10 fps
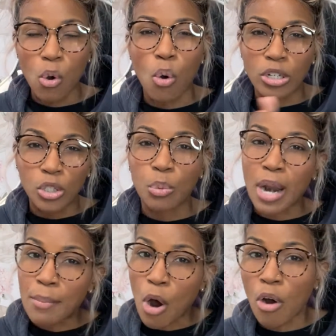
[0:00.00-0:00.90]
on to what
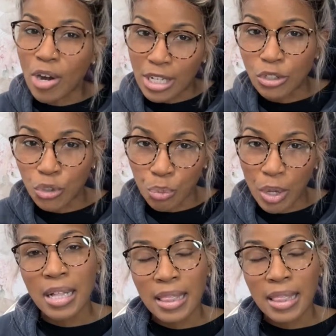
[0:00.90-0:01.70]
I'm already doing.